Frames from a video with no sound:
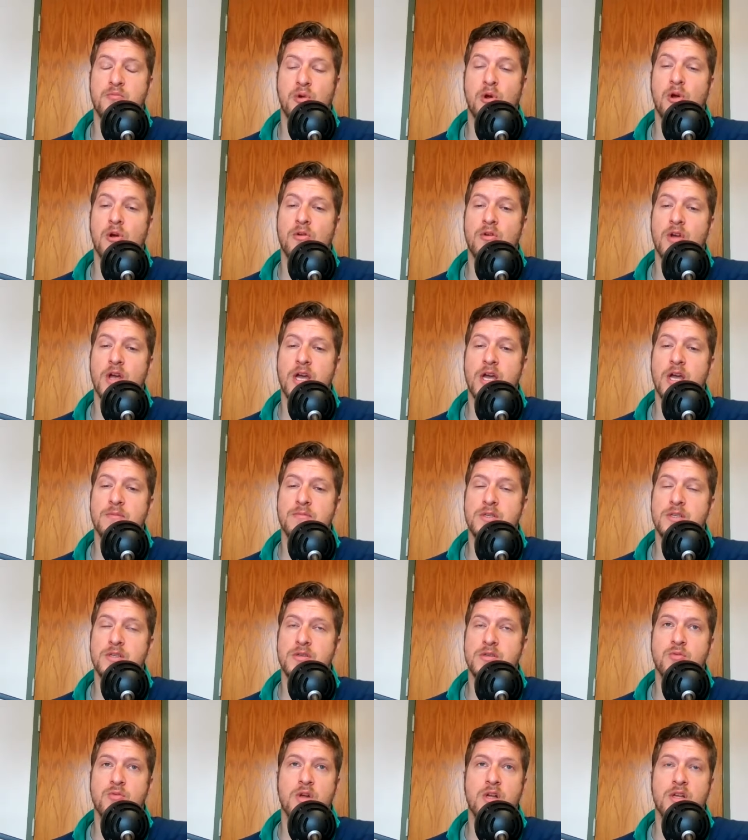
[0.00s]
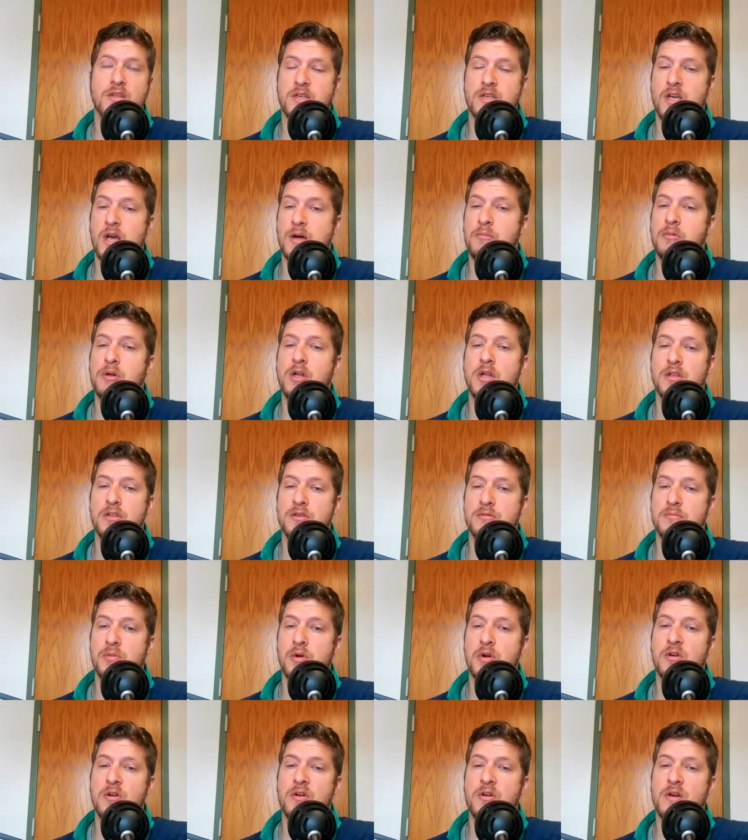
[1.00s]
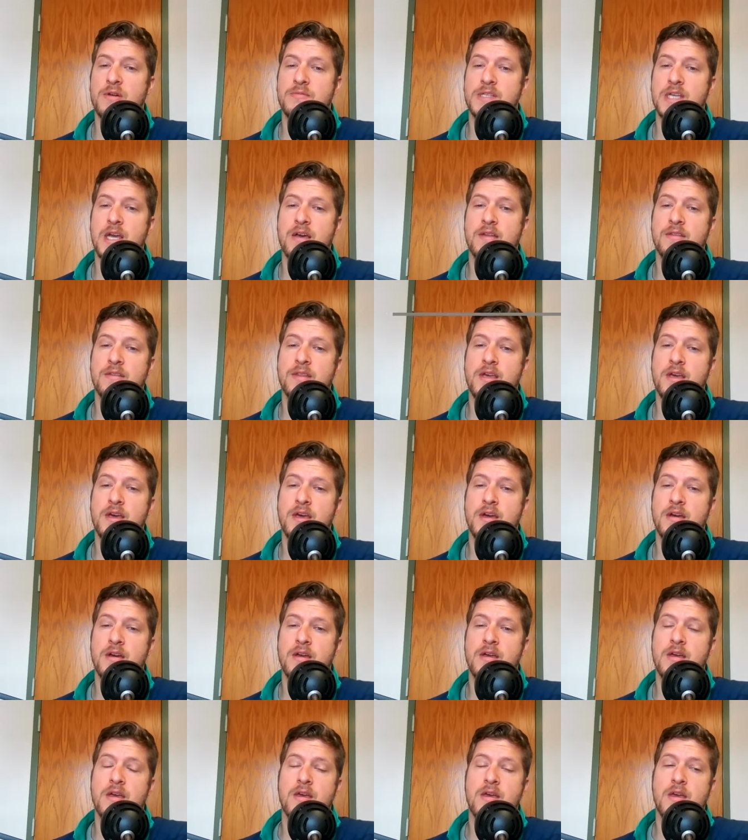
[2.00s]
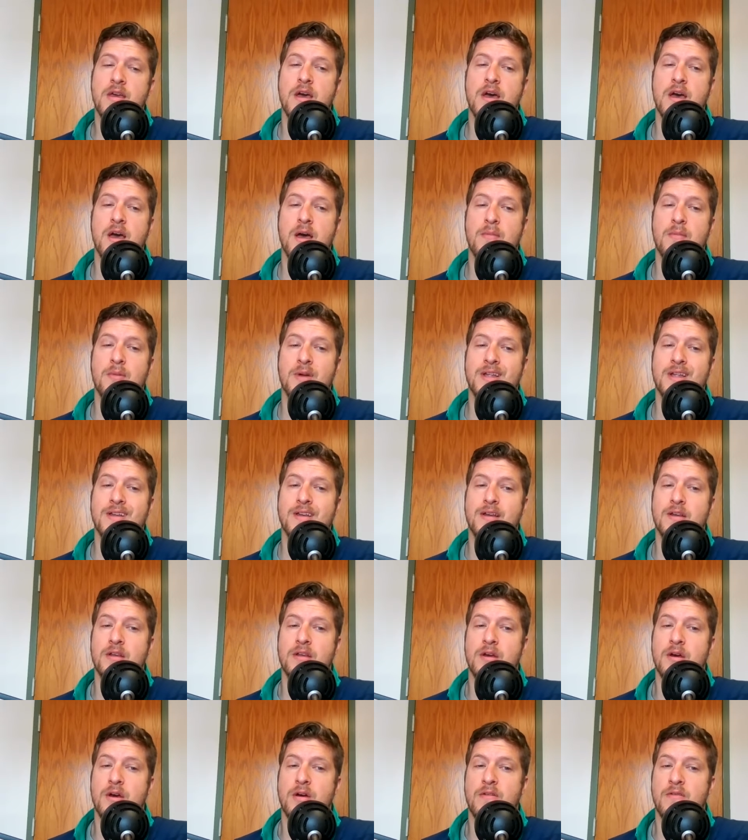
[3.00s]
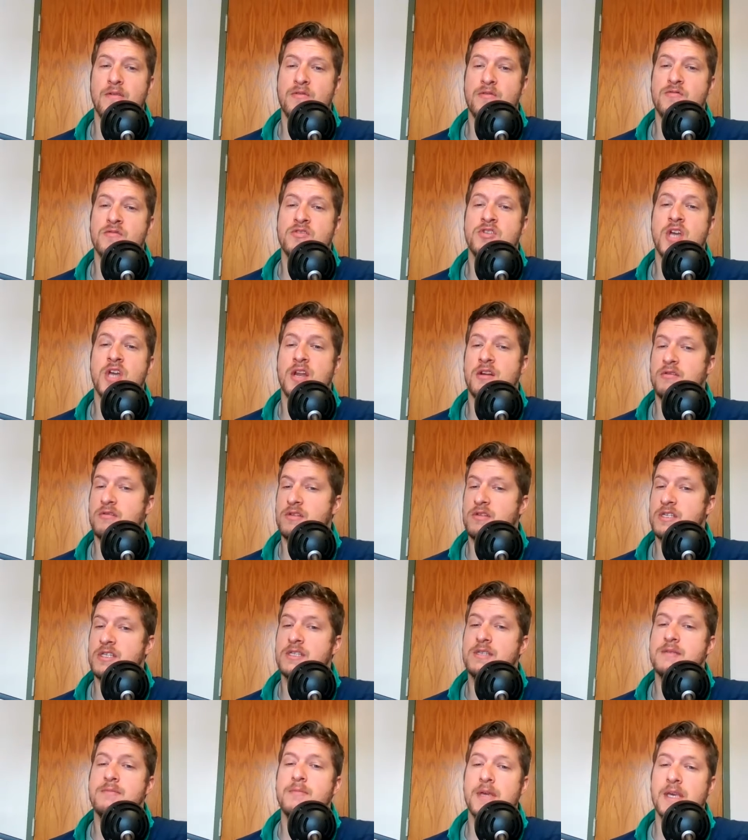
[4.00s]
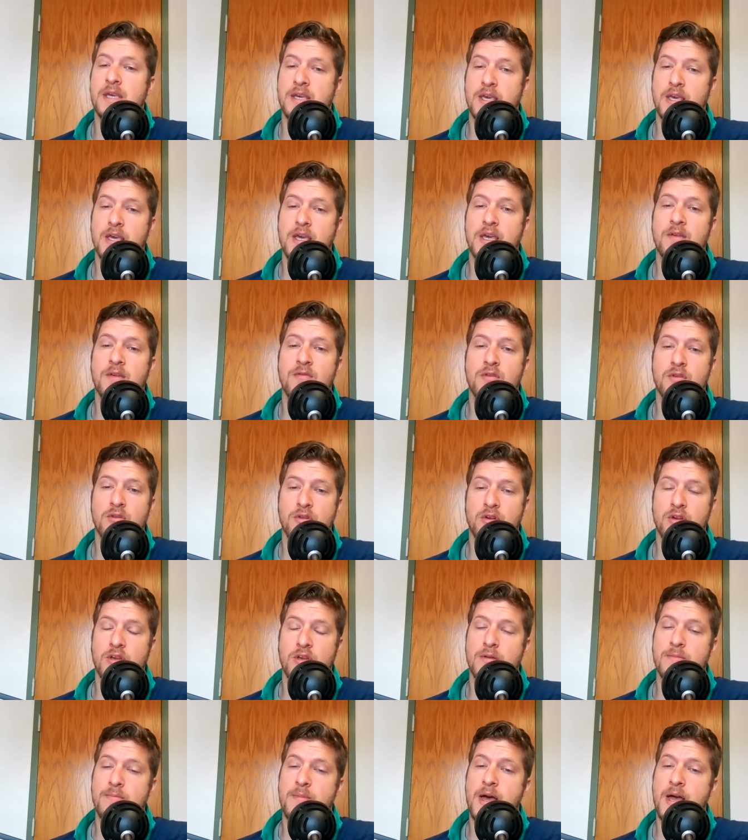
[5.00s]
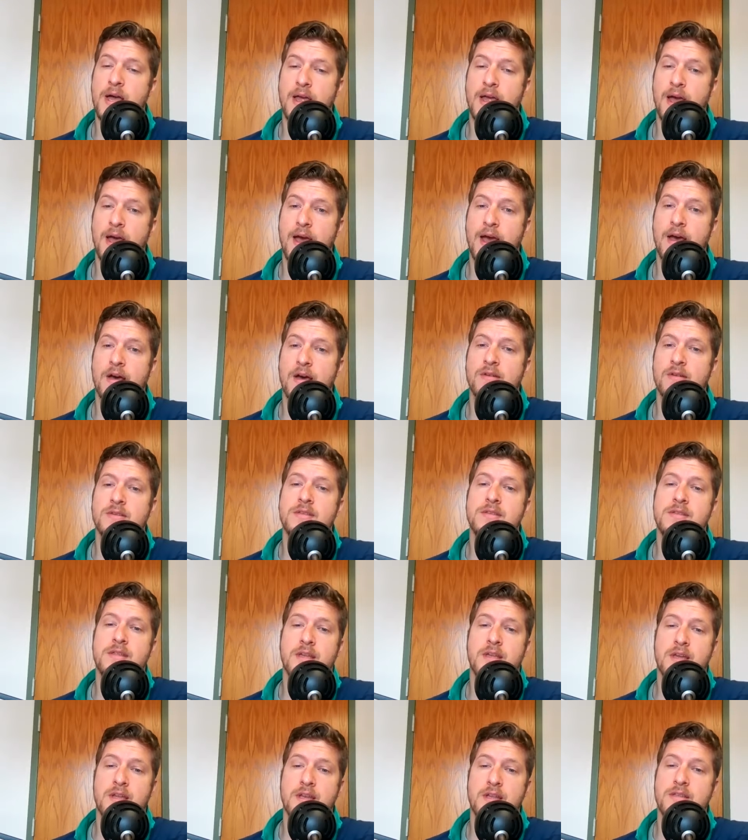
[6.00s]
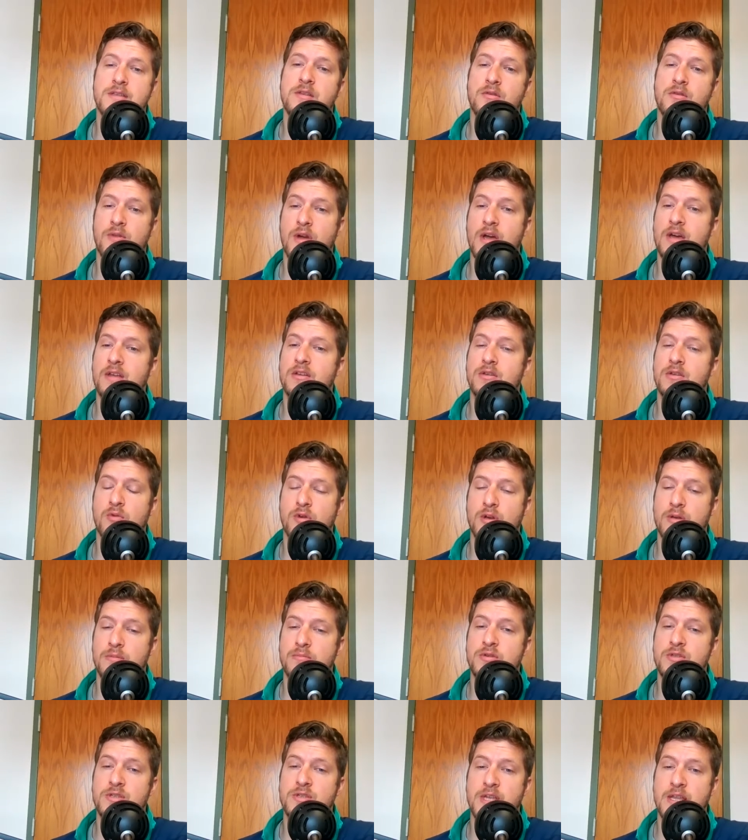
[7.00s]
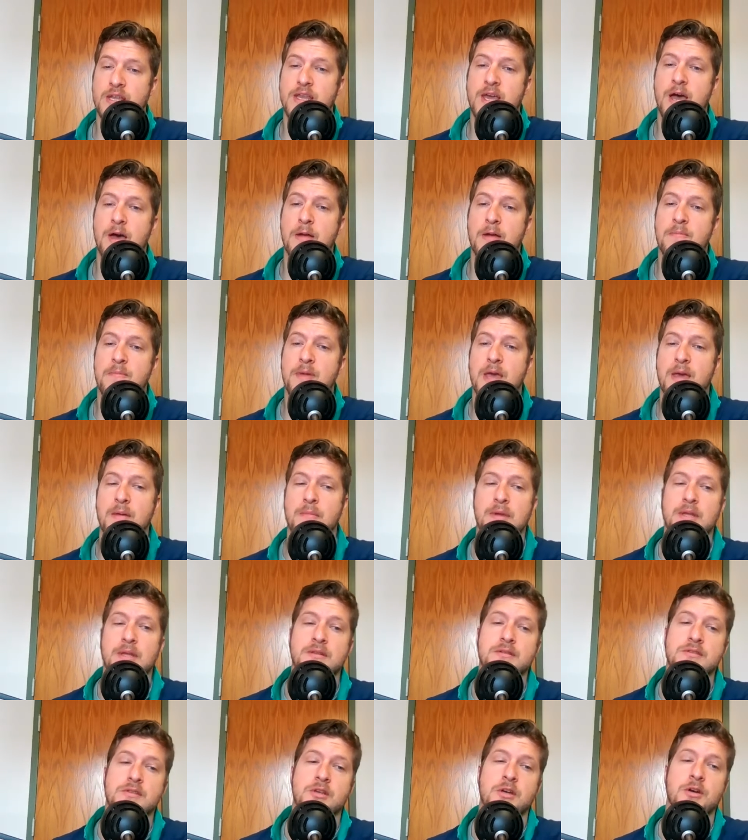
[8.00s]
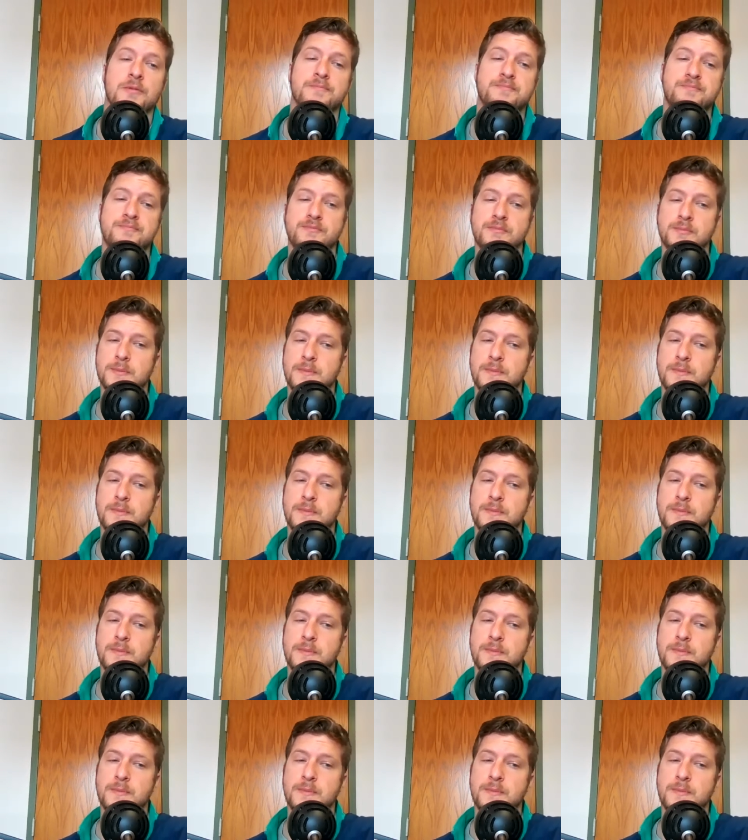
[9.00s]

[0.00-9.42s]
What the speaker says: programs as well as a couple other programs out there. But generally speaking, if you're looking to buy a house, then it's around a 20% down payment. So